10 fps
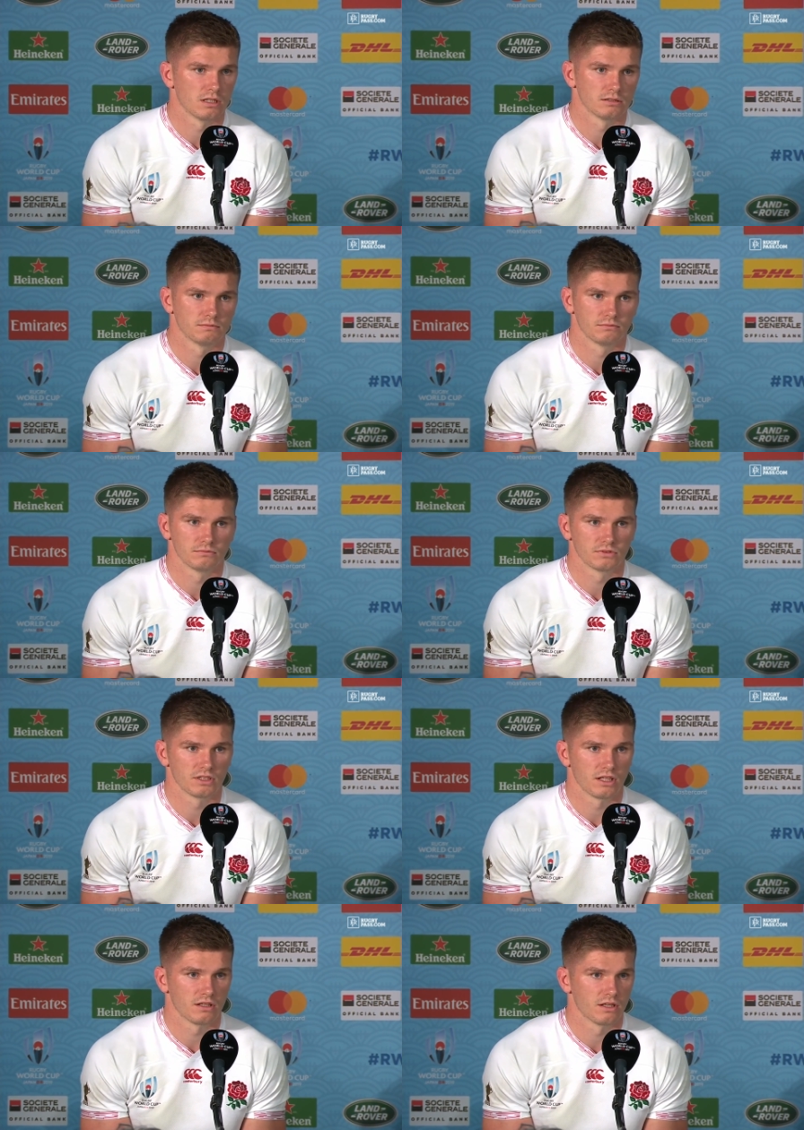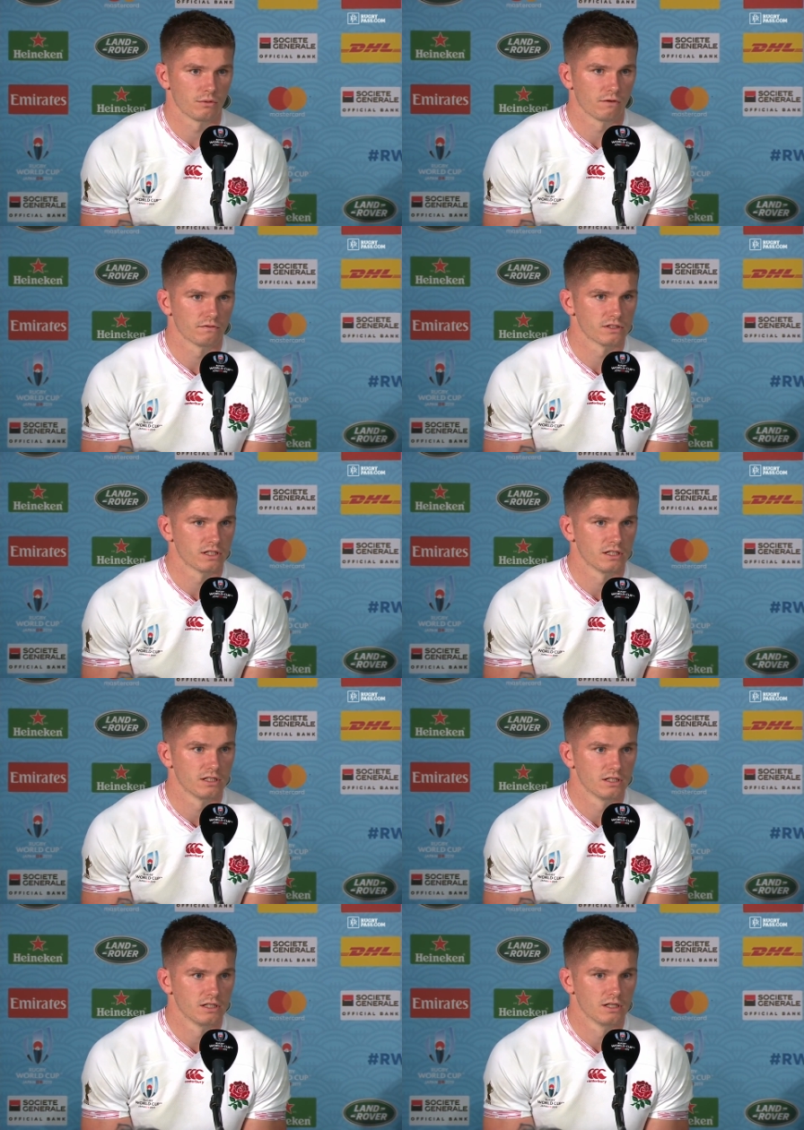um, they, they were
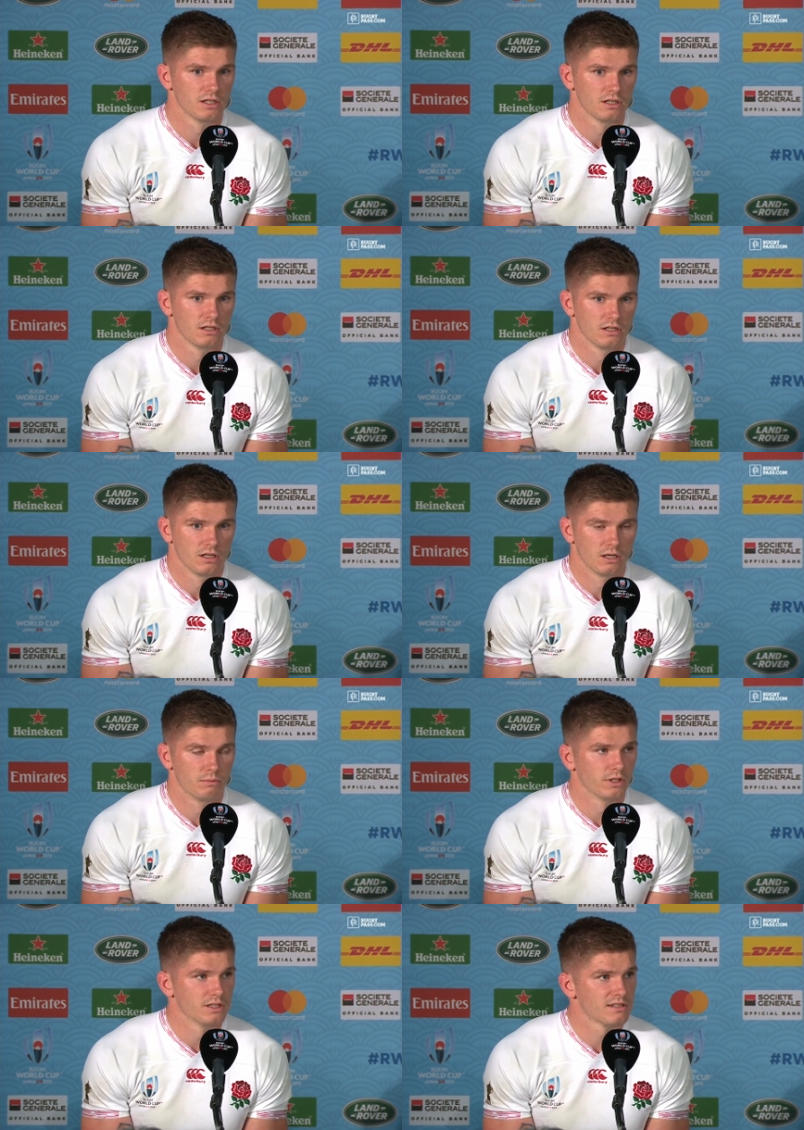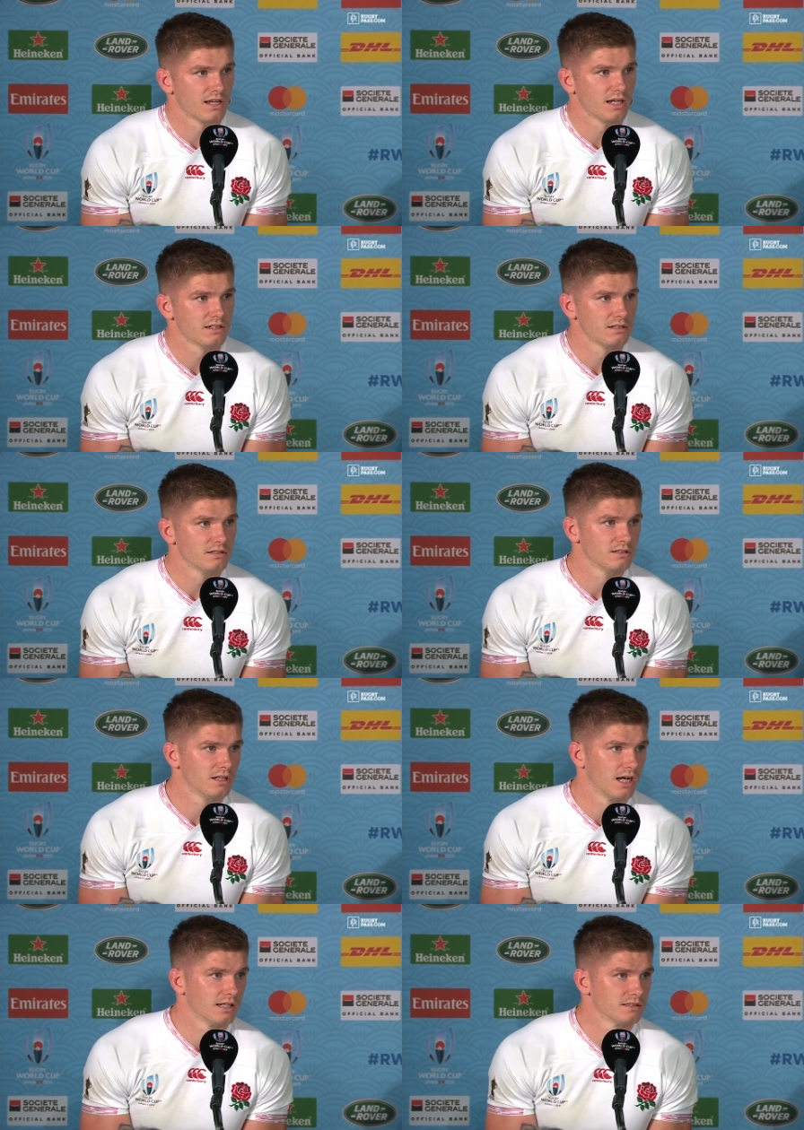obviously a brilliant side
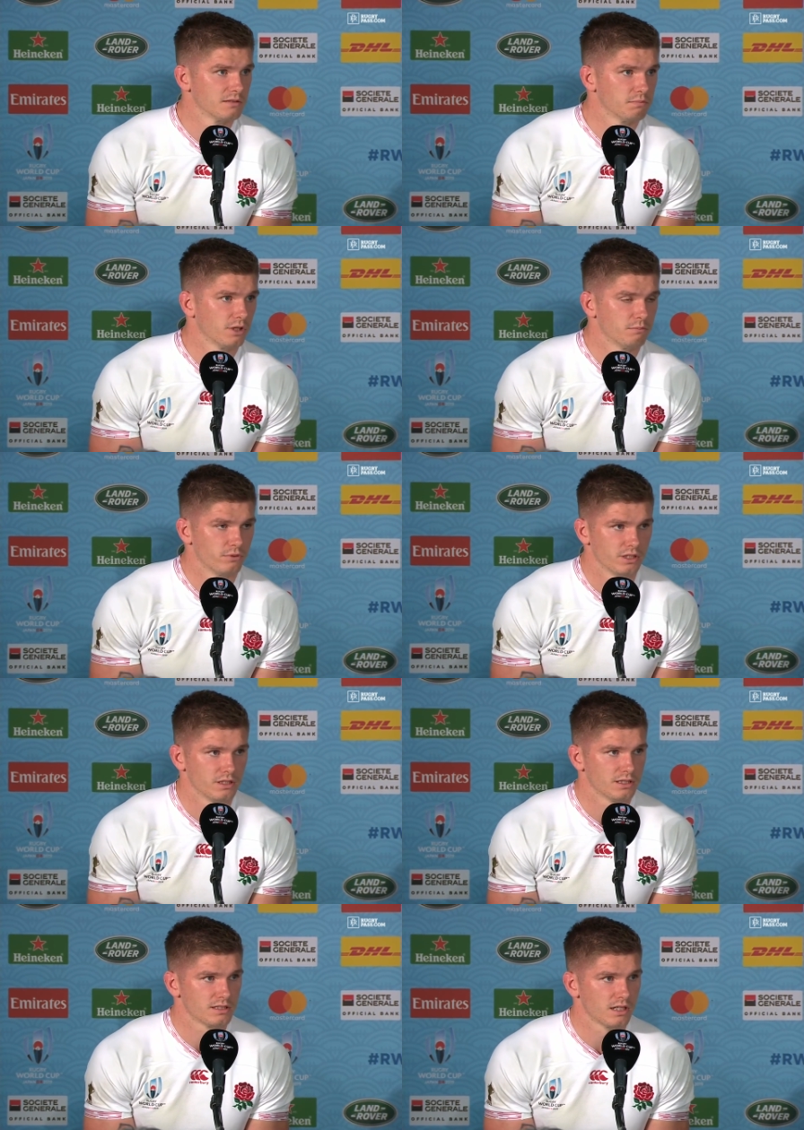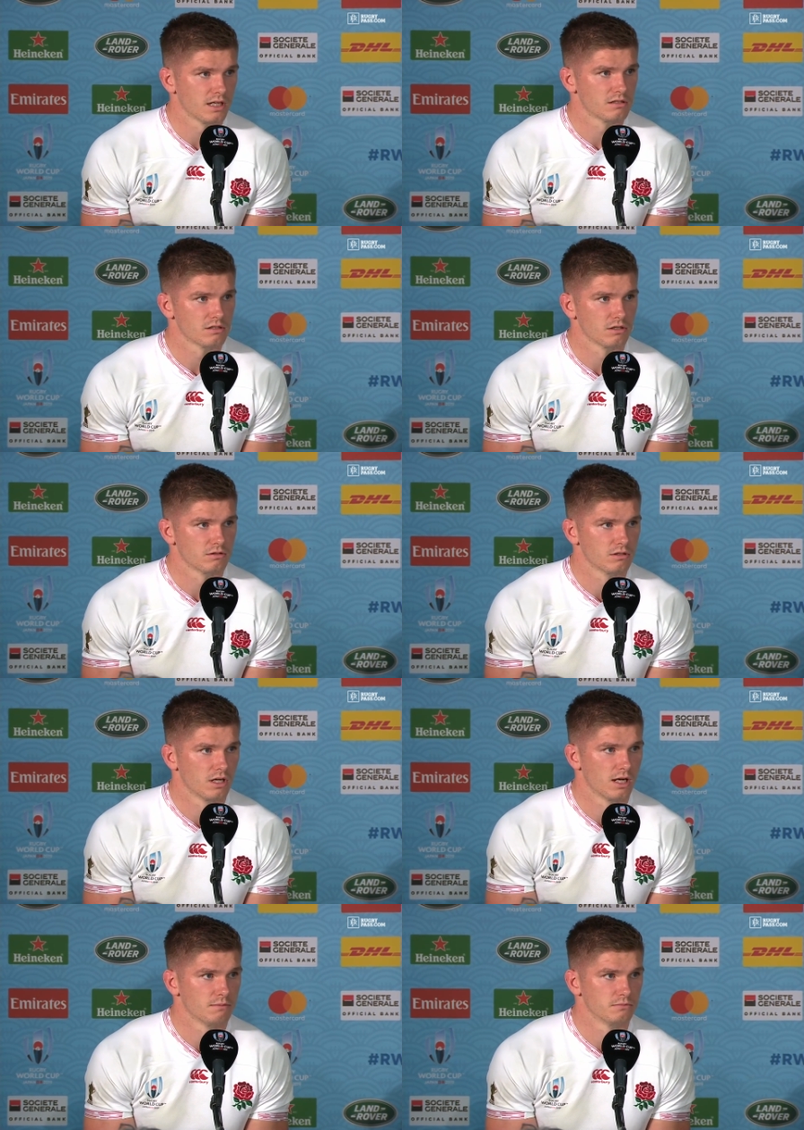and played brilliantly today, so
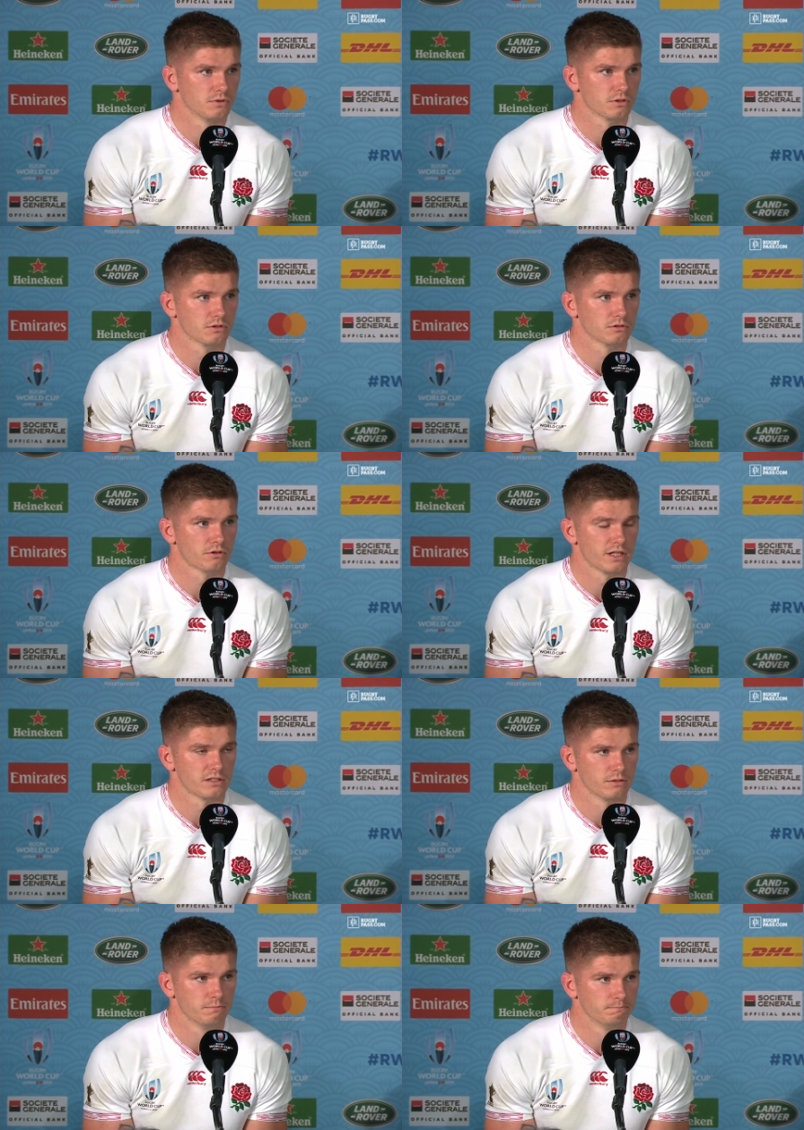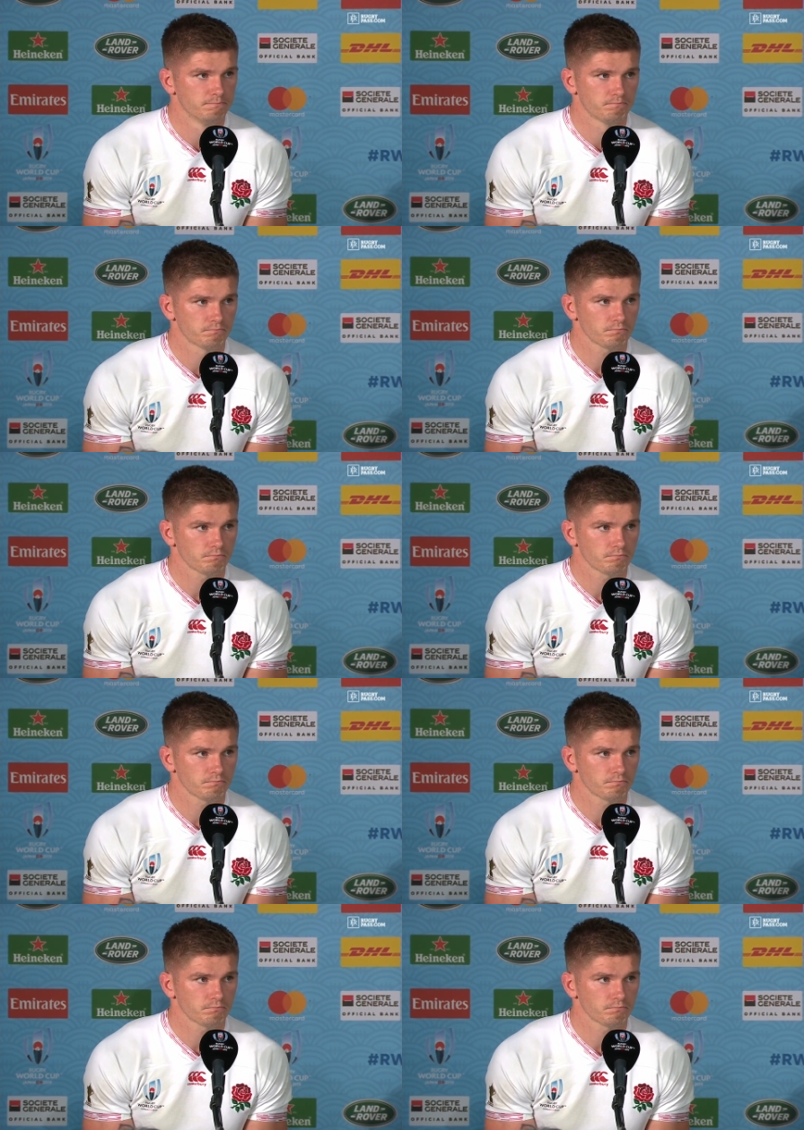um, credit to them.